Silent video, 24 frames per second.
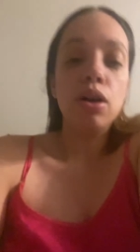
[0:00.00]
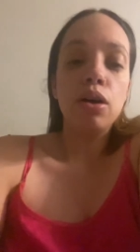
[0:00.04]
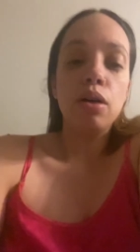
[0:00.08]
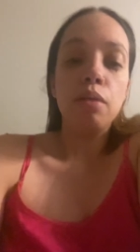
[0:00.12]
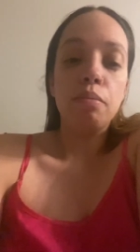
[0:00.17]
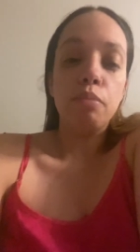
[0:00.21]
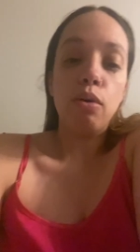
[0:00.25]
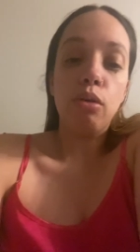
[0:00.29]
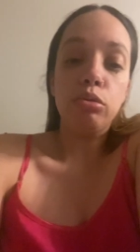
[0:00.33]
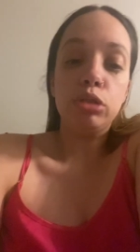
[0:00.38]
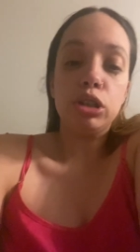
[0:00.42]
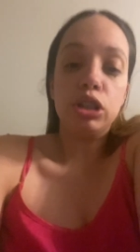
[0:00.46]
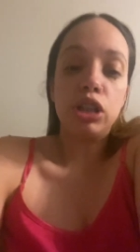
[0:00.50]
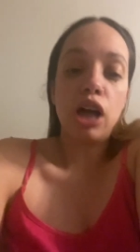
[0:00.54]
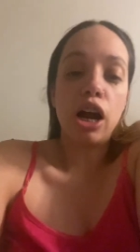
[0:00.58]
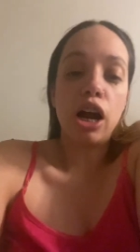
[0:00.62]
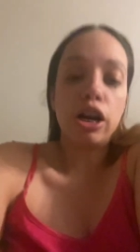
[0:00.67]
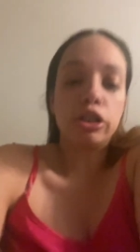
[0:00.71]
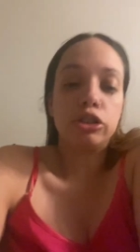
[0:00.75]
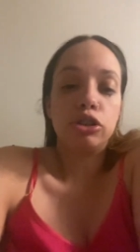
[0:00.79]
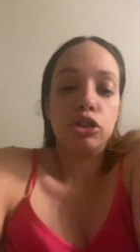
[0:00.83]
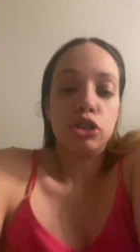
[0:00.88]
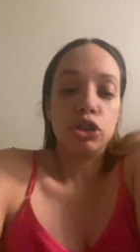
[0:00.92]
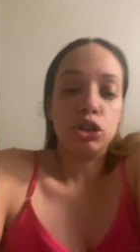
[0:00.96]
most
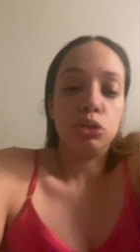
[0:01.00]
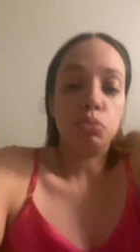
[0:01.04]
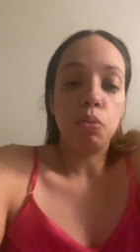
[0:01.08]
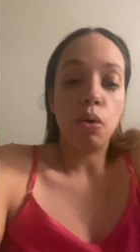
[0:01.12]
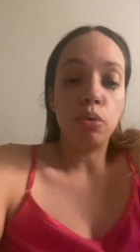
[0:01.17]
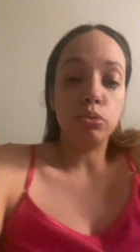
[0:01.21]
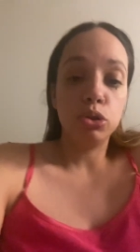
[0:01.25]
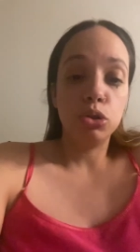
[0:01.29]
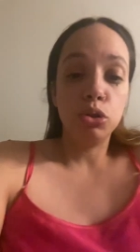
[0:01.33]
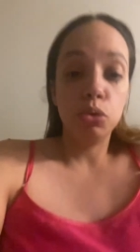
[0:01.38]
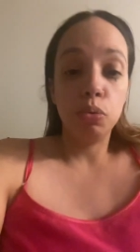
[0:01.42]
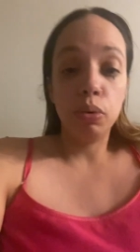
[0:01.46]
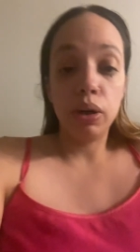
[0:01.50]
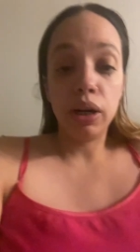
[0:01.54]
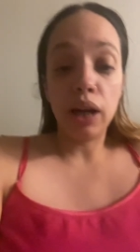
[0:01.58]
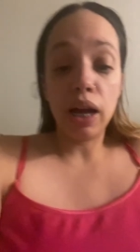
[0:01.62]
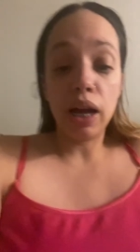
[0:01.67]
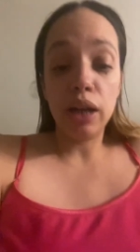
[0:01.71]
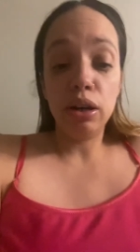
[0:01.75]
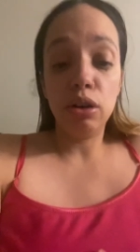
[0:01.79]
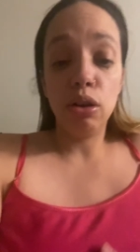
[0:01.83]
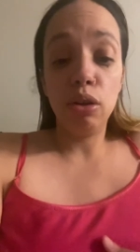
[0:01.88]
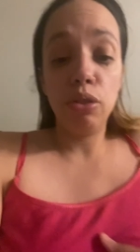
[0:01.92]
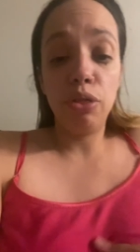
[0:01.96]
doctors won't do it. I
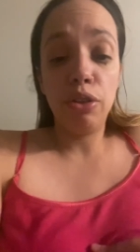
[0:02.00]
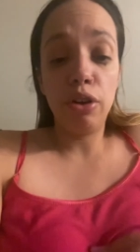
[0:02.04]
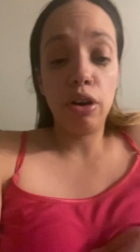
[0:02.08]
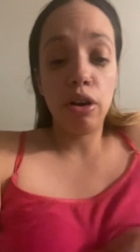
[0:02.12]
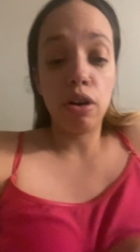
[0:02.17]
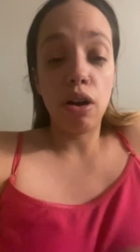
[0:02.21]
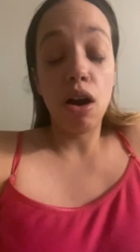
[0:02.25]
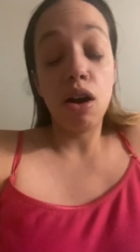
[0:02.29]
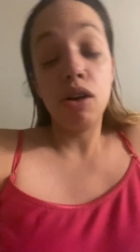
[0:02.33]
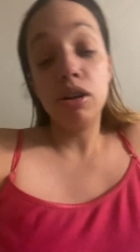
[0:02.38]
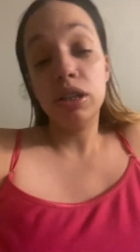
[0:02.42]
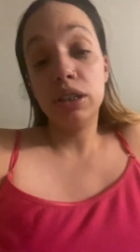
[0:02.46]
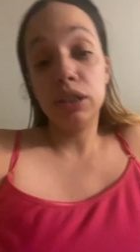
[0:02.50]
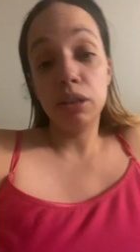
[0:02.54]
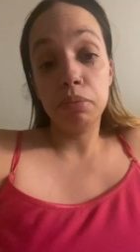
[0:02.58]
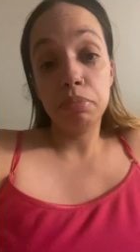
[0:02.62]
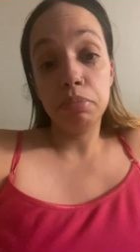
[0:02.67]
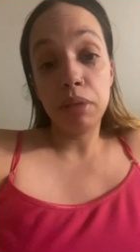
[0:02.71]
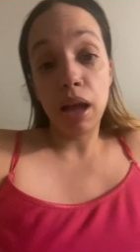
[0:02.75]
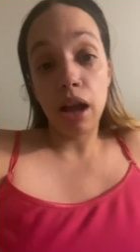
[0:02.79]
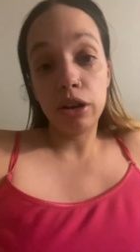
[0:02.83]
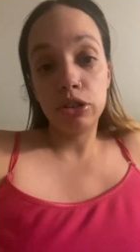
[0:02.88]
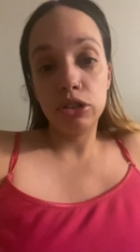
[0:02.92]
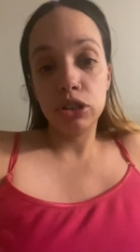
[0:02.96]
know there are some
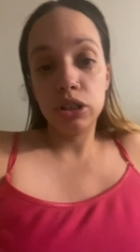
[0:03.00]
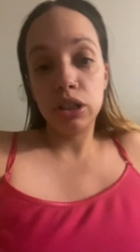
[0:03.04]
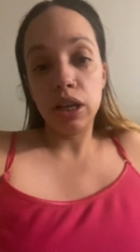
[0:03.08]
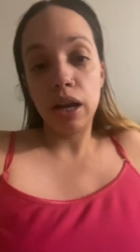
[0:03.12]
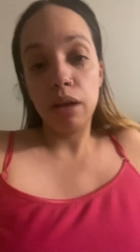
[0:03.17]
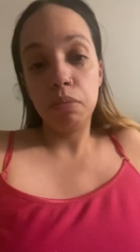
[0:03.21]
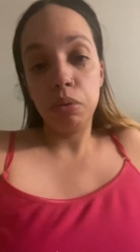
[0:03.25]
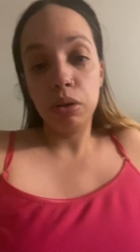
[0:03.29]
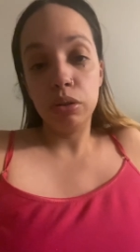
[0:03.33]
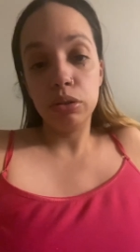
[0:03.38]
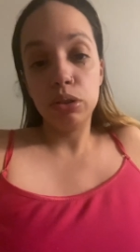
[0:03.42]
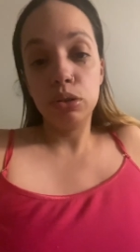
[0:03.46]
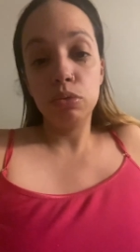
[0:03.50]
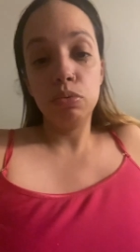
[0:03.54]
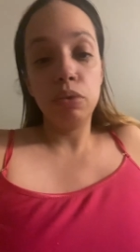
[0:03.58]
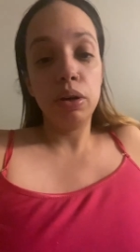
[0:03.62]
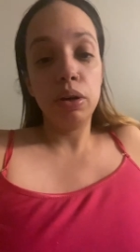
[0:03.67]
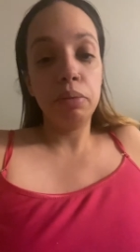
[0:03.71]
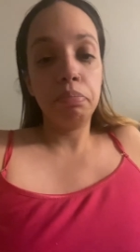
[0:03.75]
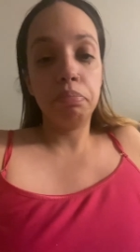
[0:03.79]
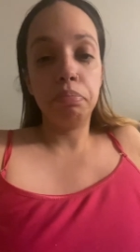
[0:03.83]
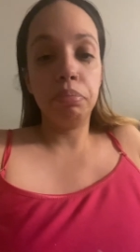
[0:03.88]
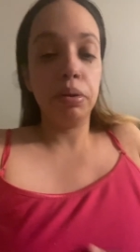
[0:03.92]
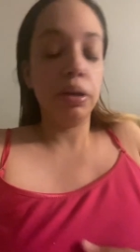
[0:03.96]
doctors that will do
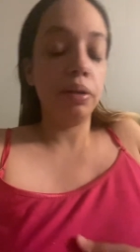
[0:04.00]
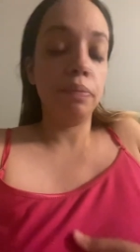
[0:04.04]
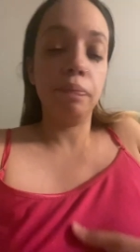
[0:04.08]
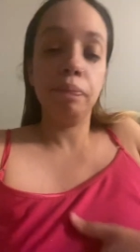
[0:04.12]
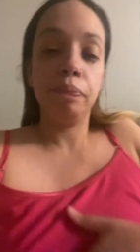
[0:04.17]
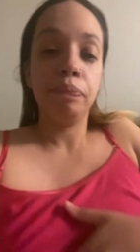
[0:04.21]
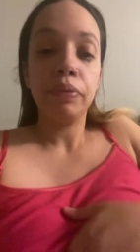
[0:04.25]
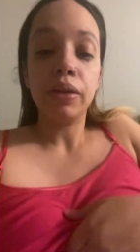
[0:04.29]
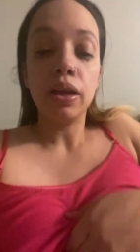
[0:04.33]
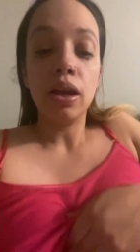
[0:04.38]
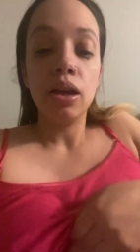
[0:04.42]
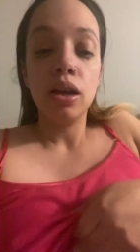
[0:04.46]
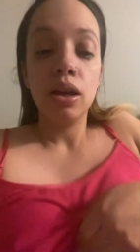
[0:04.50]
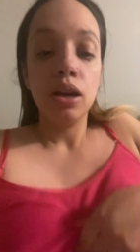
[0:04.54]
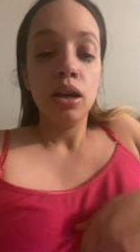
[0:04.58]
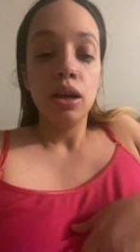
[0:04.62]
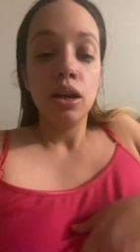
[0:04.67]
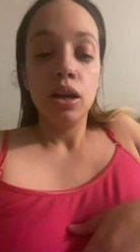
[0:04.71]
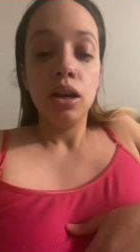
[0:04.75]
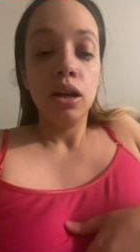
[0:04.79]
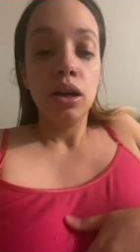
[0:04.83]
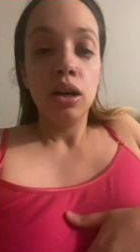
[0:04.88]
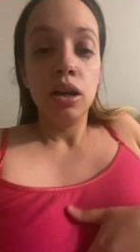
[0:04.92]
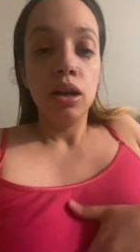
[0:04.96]
it, but
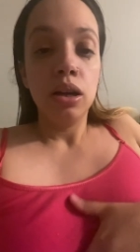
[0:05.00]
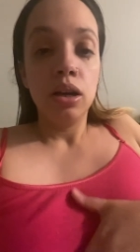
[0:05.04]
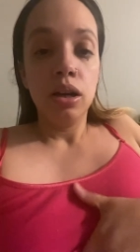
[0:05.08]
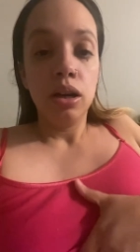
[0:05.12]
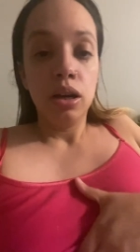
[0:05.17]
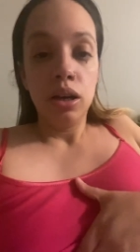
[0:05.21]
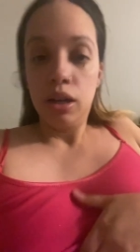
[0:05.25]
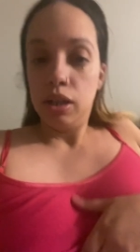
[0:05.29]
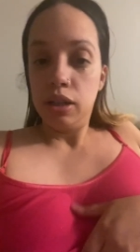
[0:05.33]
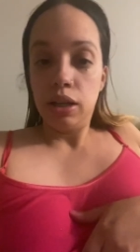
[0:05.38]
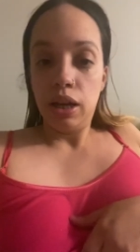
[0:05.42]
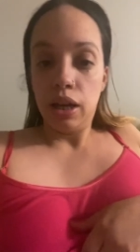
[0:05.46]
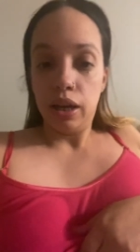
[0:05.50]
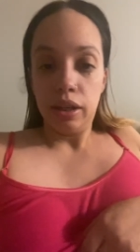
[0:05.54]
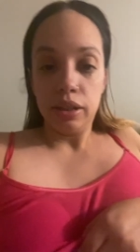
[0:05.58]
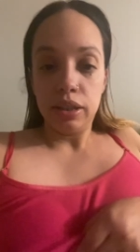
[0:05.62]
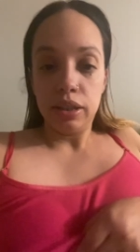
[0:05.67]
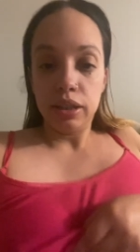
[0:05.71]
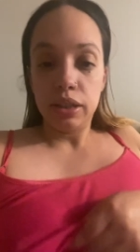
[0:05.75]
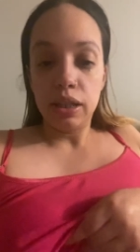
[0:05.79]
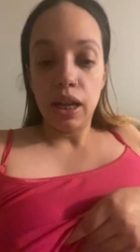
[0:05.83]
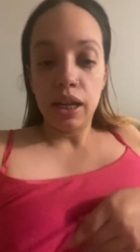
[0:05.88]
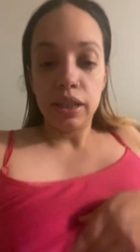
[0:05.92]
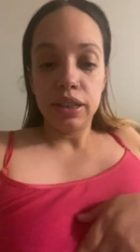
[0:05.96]
yeah, it's
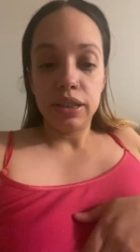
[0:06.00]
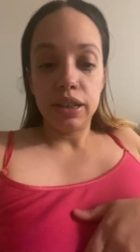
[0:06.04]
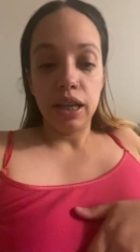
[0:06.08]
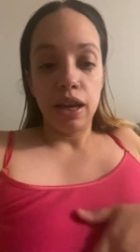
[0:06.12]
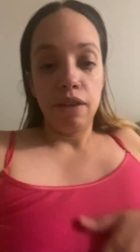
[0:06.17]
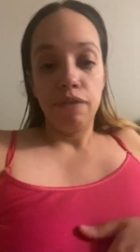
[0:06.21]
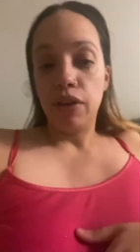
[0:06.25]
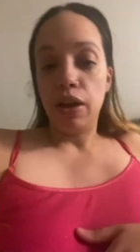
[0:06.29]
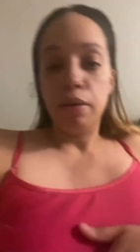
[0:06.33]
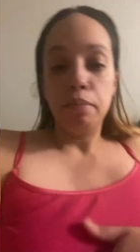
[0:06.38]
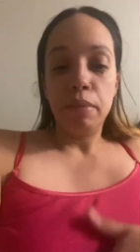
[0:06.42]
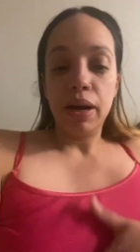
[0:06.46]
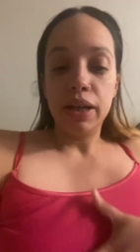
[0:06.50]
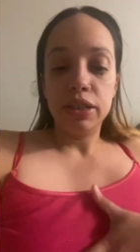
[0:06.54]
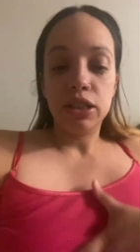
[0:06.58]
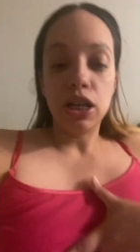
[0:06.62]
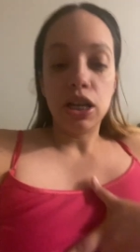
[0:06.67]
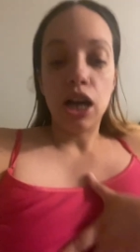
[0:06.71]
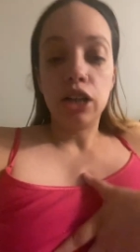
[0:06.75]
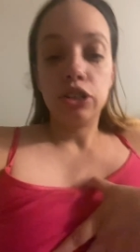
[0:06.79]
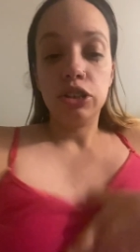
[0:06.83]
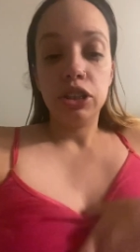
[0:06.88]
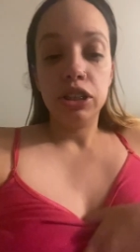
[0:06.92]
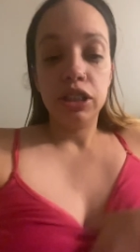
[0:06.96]
not safe, and my
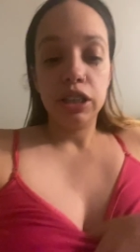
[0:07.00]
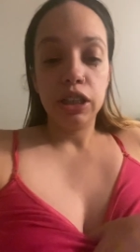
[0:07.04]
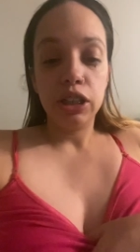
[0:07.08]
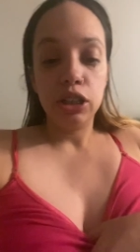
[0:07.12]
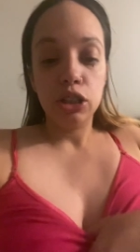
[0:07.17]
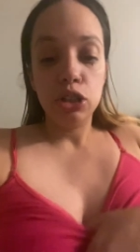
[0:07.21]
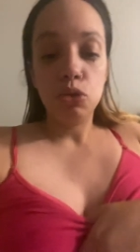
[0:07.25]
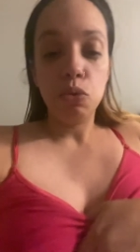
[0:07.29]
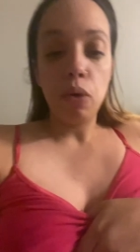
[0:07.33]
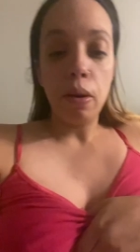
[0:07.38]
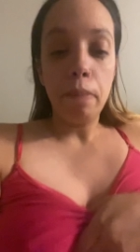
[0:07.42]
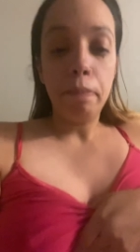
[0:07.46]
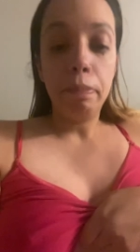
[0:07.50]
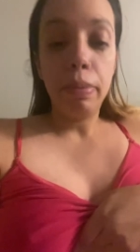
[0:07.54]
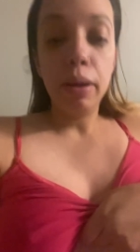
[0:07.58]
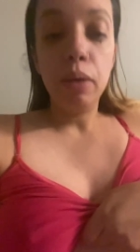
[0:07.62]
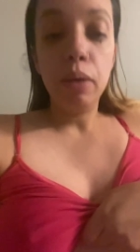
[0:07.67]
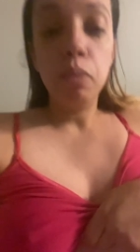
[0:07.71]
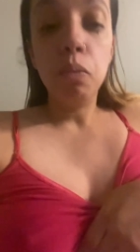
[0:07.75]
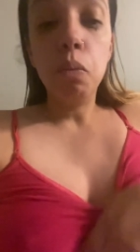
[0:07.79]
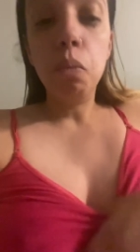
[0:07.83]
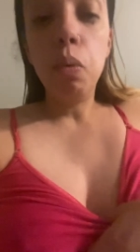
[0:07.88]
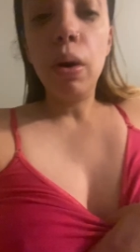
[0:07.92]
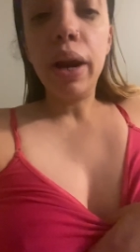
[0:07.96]
doctor didn't do it.
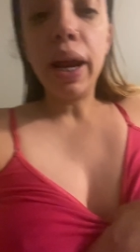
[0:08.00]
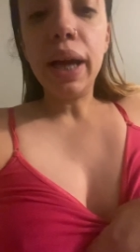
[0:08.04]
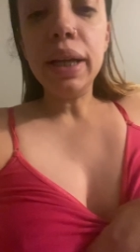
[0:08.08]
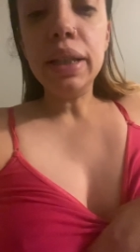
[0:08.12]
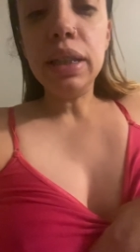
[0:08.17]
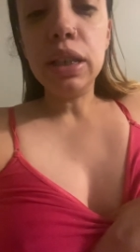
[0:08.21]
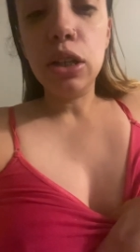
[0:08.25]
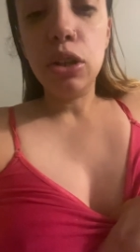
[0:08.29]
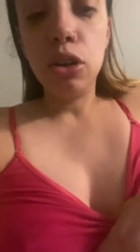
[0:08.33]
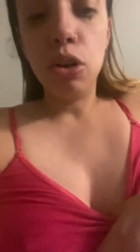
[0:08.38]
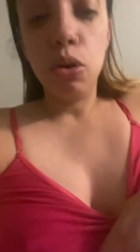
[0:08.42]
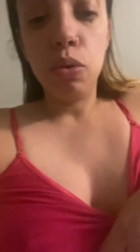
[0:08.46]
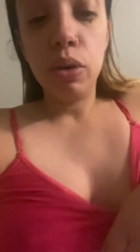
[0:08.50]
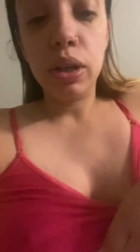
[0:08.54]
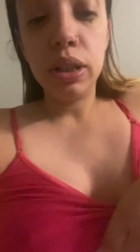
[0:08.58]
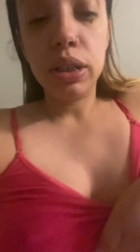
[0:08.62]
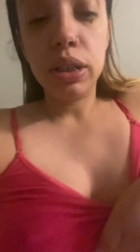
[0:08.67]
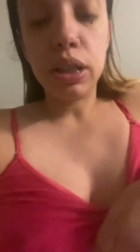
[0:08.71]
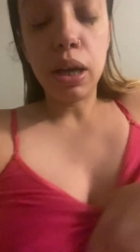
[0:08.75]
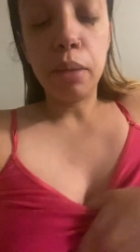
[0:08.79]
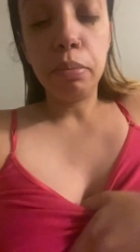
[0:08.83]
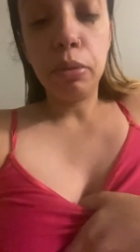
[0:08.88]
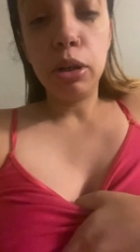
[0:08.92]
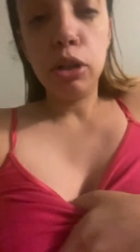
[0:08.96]
But what I did notice,
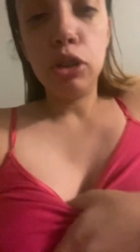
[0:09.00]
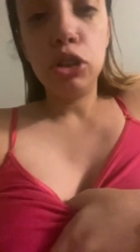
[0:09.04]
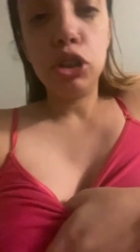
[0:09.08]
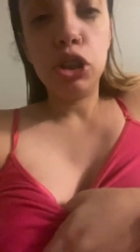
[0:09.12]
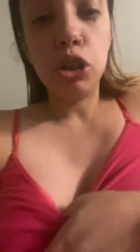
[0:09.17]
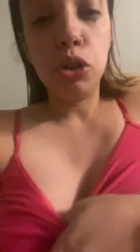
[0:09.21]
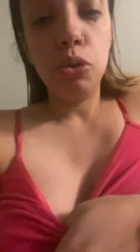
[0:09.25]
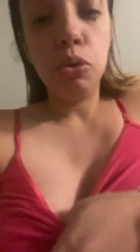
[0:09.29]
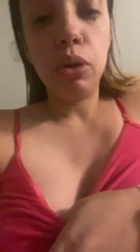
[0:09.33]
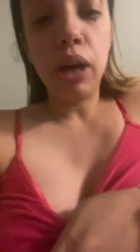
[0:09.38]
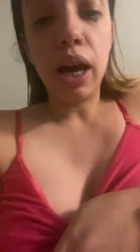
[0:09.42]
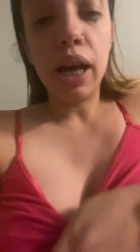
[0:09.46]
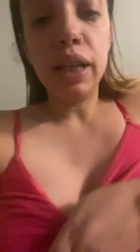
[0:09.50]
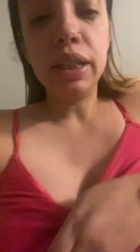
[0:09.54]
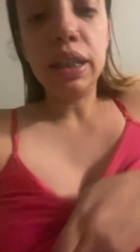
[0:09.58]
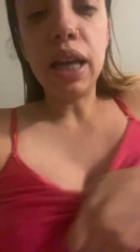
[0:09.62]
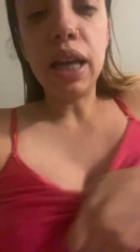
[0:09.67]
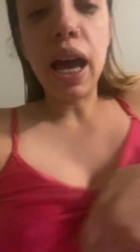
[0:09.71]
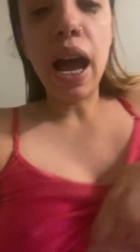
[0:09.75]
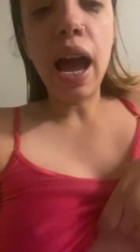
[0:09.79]
I'm going to show you guys, I